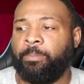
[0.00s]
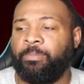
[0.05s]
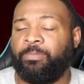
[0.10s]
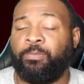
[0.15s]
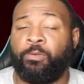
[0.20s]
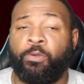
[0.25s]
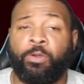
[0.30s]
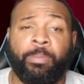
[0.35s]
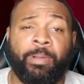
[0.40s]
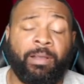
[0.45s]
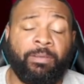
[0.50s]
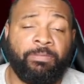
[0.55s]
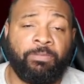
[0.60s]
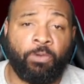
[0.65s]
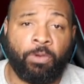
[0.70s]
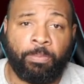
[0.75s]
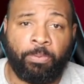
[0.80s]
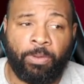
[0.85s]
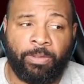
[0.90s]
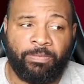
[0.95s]
for about
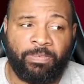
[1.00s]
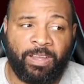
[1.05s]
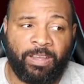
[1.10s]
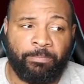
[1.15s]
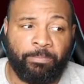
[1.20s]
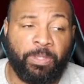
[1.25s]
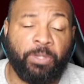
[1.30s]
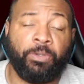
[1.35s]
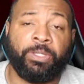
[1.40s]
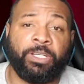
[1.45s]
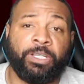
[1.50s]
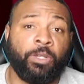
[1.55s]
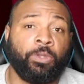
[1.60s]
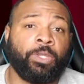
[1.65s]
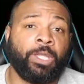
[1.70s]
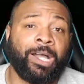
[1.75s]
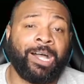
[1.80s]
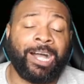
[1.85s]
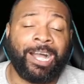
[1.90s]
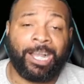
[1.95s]
4.5 million, and
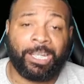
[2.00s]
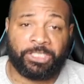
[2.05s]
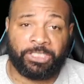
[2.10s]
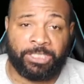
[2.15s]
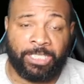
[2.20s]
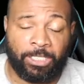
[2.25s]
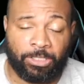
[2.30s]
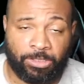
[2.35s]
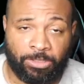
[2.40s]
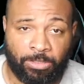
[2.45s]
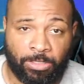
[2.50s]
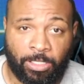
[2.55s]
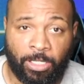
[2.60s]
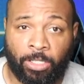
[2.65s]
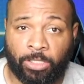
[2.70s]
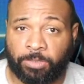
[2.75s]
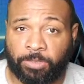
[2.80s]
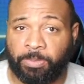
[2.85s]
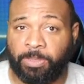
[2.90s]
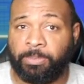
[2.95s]
on the auction house it would
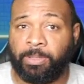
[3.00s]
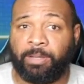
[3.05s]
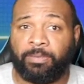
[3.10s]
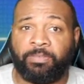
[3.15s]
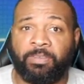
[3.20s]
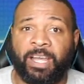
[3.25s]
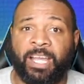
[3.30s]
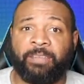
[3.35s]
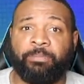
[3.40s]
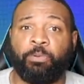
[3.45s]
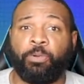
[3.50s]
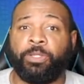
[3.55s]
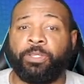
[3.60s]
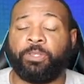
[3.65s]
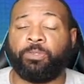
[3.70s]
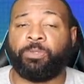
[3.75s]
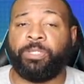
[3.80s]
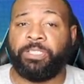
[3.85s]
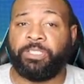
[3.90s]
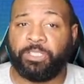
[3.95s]
cost me about
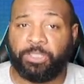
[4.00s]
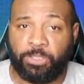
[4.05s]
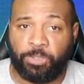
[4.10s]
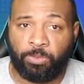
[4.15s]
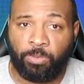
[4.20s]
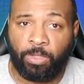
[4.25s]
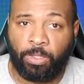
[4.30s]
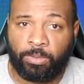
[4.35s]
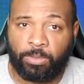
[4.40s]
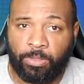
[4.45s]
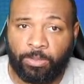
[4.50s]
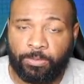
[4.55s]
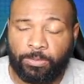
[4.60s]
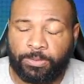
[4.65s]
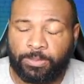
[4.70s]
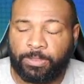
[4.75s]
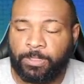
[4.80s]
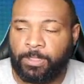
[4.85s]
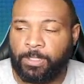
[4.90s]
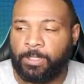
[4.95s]
5.3 to do all
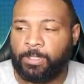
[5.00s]
those,